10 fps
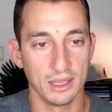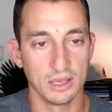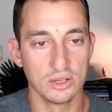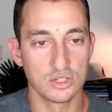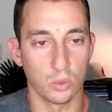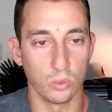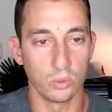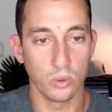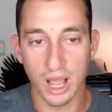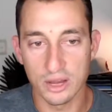
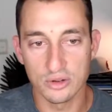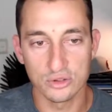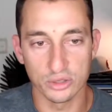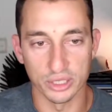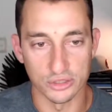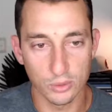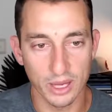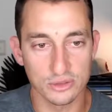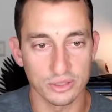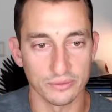
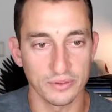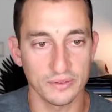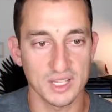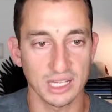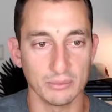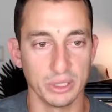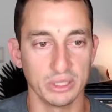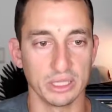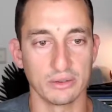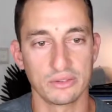215
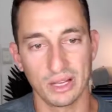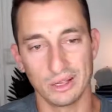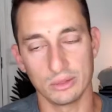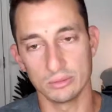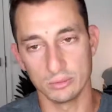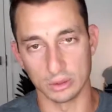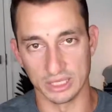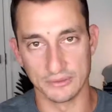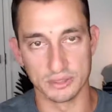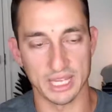billion. So look,
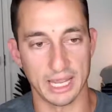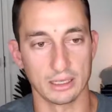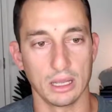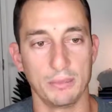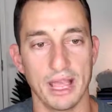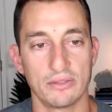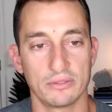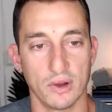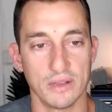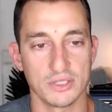give or take about
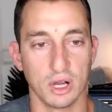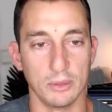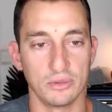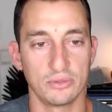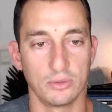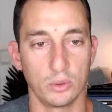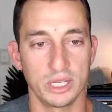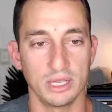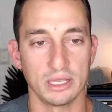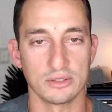5 times.
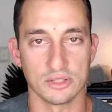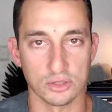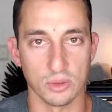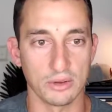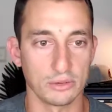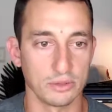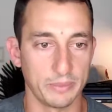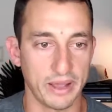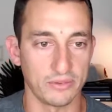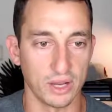40 into 200,
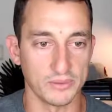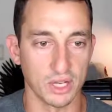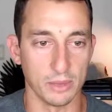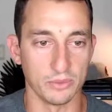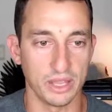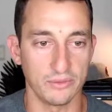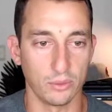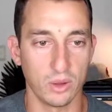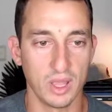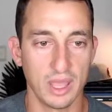about 5 times.
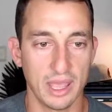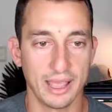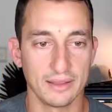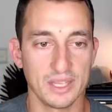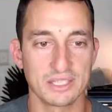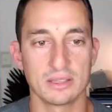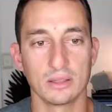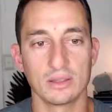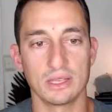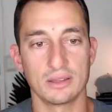Therefore,
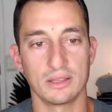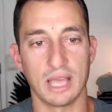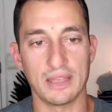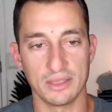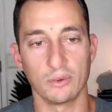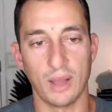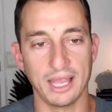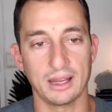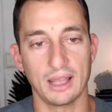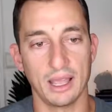
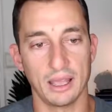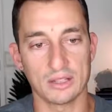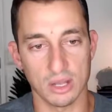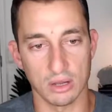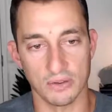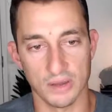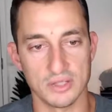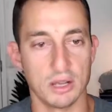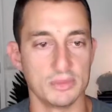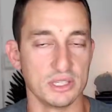ADA at 5
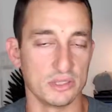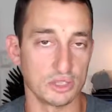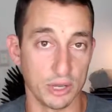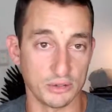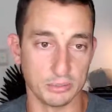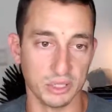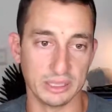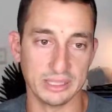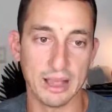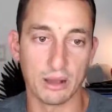times is 200 billion.
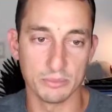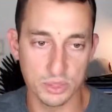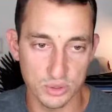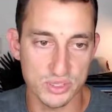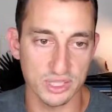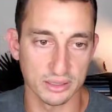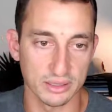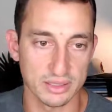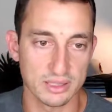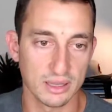Now, I'm using this